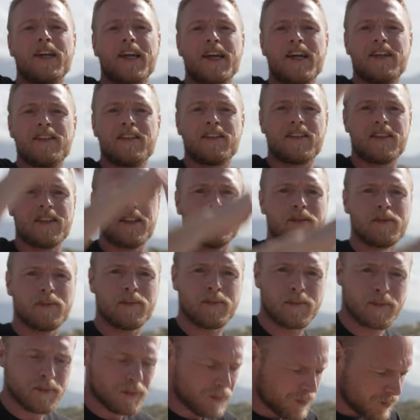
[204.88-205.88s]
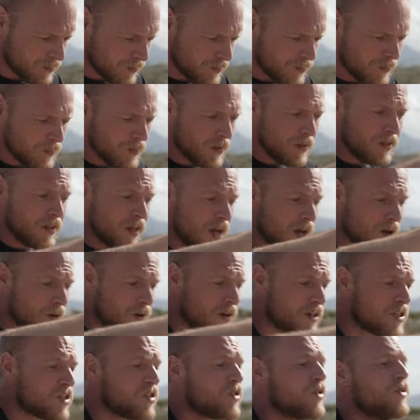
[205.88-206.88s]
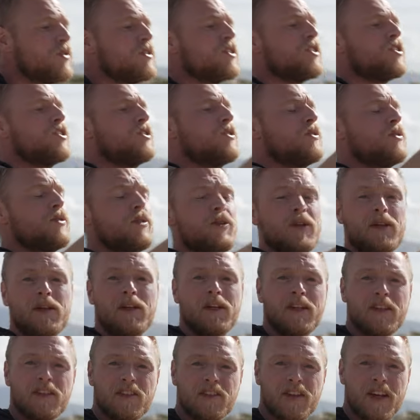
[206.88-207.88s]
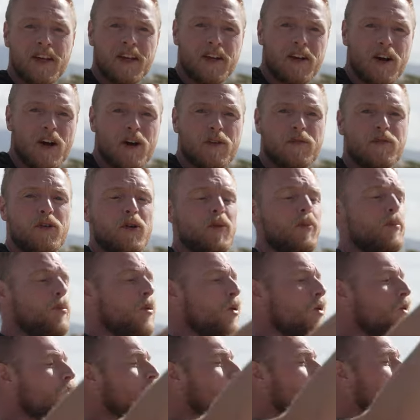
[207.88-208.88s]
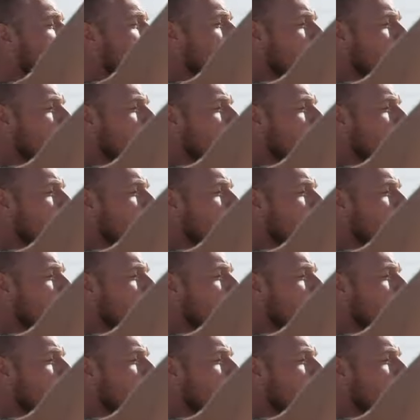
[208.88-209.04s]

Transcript: against it. Now, as soon as you take off, your board,